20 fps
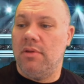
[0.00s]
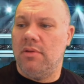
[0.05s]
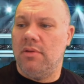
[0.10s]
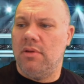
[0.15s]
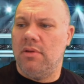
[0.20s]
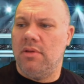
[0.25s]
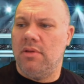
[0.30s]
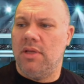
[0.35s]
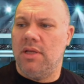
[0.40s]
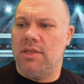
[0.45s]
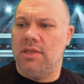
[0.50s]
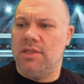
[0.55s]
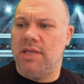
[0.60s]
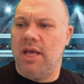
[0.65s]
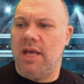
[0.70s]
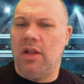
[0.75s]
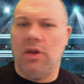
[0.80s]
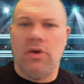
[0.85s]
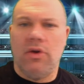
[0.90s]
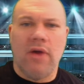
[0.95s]
The
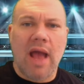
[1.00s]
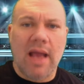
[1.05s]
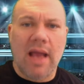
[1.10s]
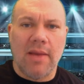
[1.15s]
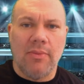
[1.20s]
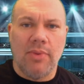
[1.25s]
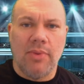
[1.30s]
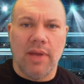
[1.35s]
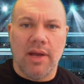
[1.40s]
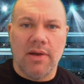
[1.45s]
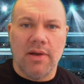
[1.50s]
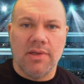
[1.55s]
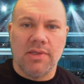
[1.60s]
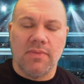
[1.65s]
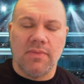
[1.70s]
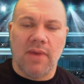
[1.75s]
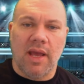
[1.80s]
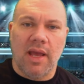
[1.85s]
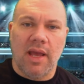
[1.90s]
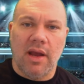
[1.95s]
CL Kraken players
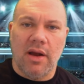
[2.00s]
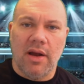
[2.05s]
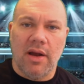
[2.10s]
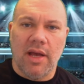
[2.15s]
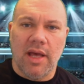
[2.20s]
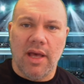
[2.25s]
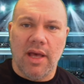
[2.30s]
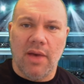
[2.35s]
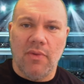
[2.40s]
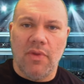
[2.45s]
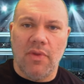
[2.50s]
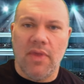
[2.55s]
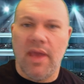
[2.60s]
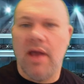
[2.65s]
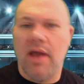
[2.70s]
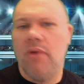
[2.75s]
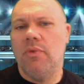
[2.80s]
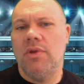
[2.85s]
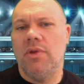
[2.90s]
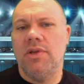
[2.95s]
in my area,
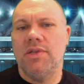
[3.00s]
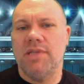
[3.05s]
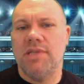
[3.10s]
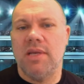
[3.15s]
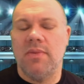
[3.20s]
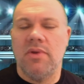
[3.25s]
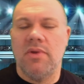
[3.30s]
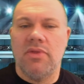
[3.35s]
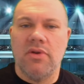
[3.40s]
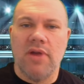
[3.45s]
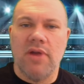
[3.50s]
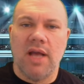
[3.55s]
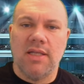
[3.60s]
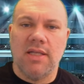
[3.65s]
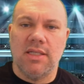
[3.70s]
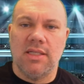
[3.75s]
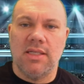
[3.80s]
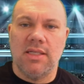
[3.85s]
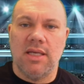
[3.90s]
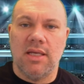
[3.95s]
when you see them with their
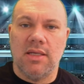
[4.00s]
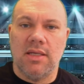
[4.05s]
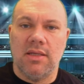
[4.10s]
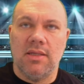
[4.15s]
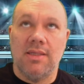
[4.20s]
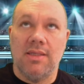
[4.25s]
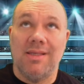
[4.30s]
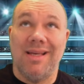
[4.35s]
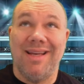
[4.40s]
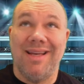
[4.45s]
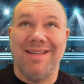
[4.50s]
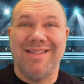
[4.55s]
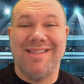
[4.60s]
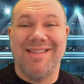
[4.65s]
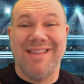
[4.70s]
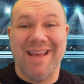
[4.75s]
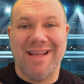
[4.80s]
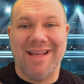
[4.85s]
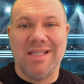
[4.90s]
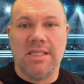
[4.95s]
Nexus sink
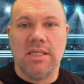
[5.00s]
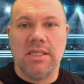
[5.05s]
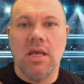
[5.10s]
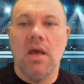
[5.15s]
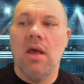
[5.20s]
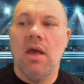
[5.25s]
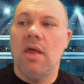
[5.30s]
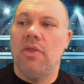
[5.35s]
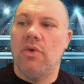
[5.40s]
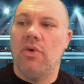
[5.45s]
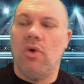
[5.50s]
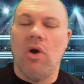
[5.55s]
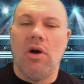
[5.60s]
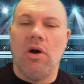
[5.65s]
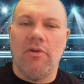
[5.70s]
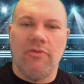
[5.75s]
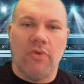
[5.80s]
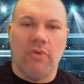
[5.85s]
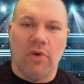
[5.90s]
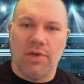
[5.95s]
sticks, they're
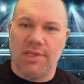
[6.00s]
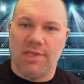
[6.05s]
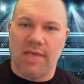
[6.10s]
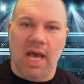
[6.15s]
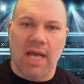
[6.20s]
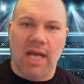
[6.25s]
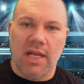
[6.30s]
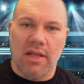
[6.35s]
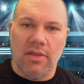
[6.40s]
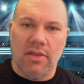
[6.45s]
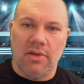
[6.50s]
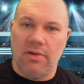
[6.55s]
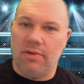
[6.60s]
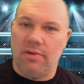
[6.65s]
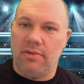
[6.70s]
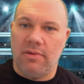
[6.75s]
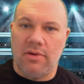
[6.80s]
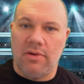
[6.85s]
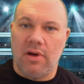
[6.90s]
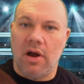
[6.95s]
all four-sided.
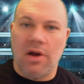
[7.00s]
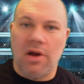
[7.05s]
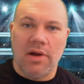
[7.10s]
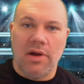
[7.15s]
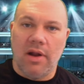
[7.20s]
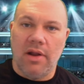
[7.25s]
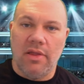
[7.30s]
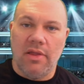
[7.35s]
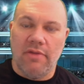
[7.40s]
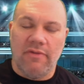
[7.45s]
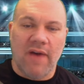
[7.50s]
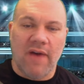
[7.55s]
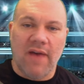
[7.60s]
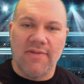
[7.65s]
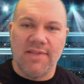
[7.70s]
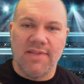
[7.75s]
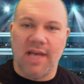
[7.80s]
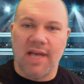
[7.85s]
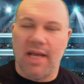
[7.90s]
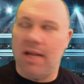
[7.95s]
There are none of the
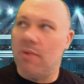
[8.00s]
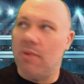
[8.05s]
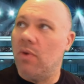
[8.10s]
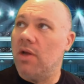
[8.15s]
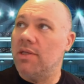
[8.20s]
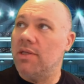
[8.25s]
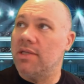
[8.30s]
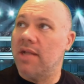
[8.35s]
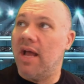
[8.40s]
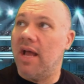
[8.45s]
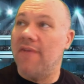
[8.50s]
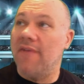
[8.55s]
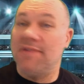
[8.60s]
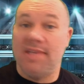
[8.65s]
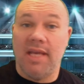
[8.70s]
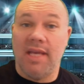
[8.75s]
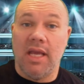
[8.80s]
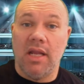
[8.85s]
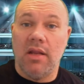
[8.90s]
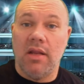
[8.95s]
five-sided ones that I've
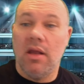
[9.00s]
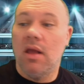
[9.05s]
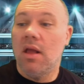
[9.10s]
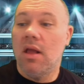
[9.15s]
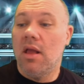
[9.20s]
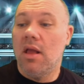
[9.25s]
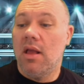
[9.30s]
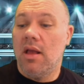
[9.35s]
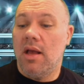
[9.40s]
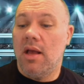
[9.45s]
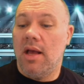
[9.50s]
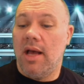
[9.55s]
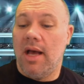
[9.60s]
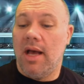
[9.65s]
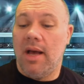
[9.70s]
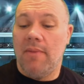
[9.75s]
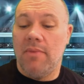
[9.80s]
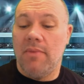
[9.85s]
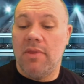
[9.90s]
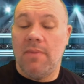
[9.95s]
seen.
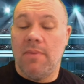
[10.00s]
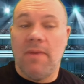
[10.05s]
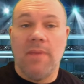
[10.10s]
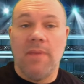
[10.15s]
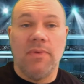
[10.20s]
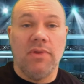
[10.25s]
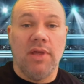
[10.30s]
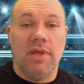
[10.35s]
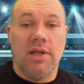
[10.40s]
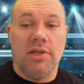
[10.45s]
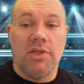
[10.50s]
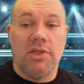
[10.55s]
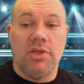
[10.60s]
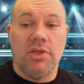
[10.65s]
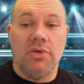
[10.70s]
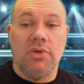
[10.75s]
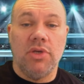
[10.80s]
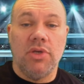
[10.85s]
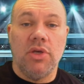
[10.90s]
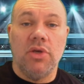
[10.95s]
The people that
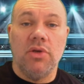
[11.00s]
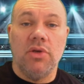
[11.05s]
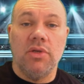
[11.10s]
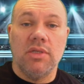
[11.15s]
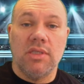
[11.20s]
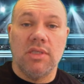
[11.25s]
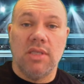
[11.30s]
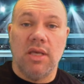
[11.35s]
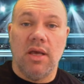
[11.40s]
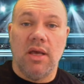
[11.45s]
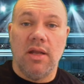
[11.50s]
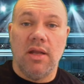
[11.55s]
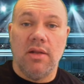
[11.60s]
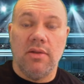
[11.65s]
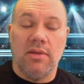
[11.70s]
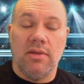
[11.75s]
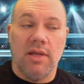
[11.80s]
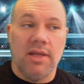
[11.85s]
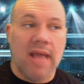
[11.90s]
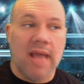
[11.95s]
do use
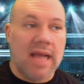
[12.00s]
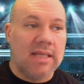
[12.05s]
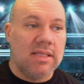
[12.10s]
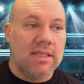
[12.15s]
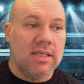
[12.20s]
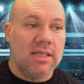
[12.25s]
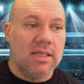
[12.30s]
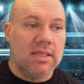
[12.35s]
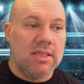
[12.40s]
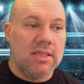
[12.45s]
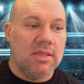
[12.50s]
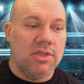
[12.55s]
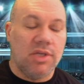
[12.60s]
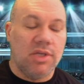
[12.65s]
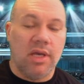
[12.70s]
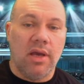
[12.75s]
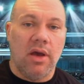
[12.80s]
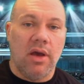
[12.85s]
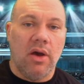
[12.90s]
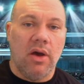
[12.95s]
the Nexus
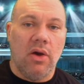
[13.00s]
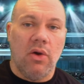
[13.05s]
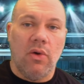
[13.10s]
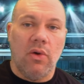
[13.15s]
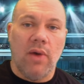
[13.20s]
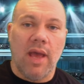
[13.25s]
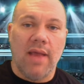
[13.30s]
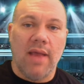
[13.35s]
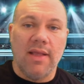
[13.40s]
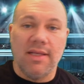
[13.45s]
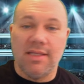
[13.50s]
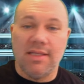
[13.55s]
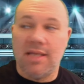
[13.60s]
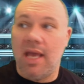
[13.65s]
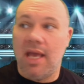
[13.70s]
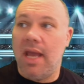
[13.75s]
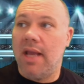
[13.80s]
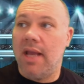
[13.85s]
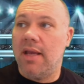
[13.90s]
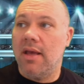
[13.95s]
Geo and the
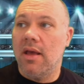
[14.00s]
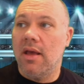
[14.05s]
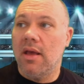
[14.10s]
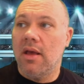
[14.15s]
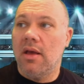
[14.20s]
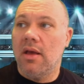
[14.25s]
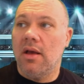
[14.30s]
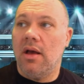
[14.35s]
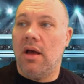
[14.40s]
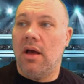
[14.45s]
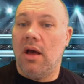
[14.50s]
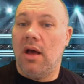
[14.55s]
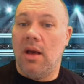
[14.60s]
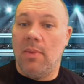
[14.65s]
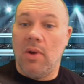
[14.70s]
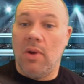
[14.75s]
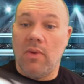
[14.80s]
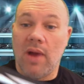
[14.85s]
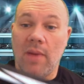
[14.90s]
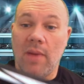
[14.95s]
sink,
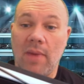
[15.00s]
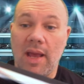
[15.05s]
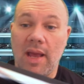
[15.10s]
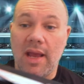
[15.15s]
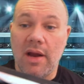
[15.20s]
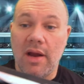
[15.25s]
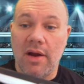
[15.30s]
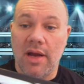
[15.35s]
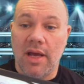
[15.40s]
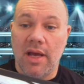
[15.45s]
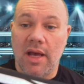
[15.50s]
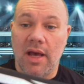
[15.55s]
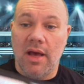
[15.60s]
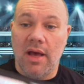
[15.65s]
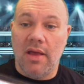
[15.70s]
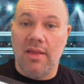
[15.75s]
around my area,